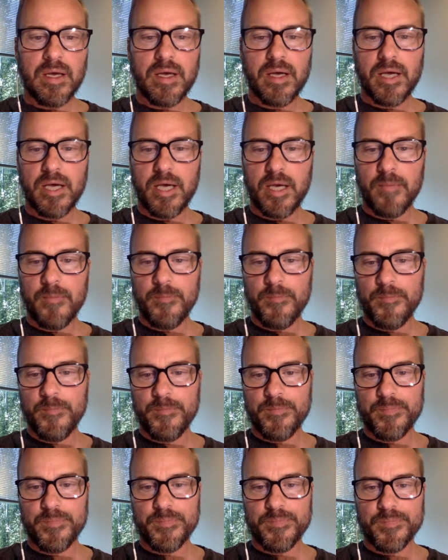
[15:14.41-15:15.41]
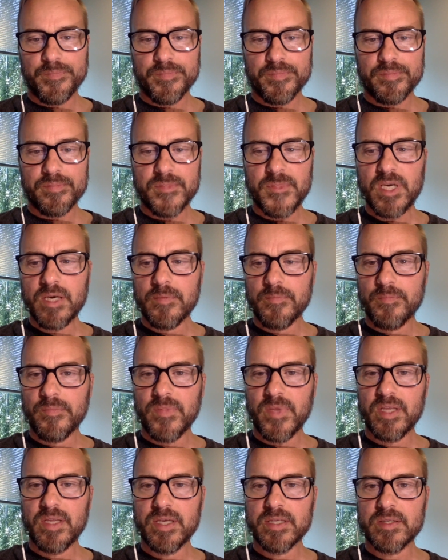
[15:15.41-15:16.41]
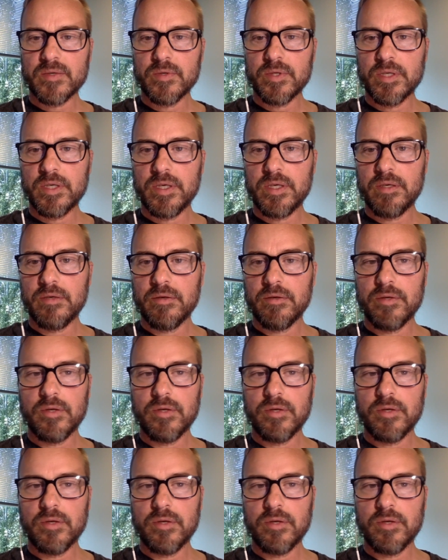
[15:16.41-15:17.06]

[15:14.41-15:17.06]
Yeah, and that's really,